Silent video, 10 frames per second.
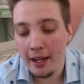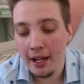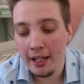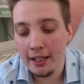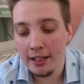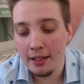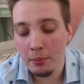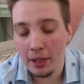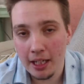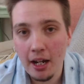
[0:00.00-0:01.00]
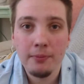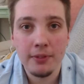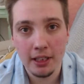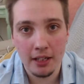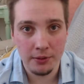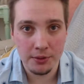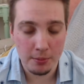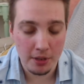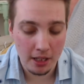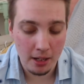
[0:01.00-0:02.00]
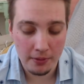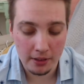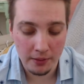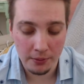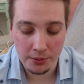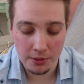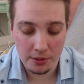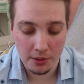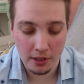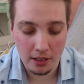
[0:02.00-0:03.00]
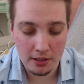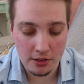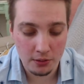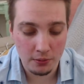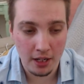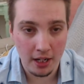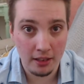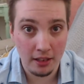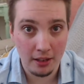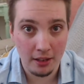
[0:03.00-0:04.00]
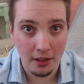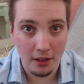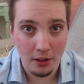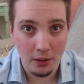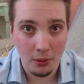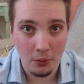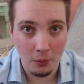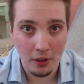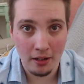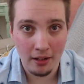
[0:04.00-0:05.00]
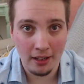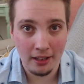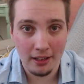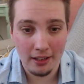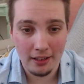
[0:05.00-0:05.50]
and my comfort levels, and my comfort levels surrounding wearing